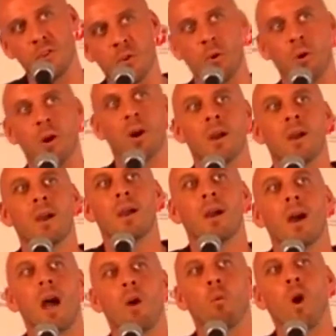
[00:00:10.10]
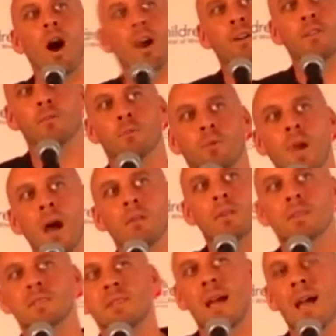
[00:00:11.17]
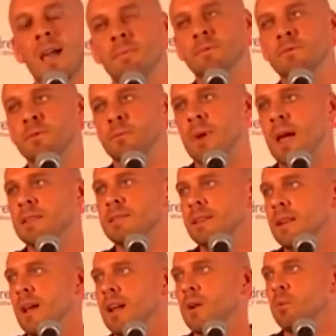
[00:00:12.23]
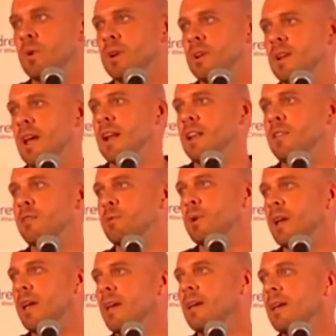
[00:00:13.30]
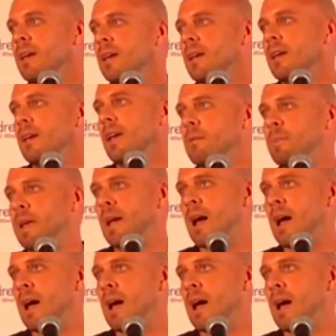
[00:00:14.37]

the door I walked through countless times from 1991 to 93 and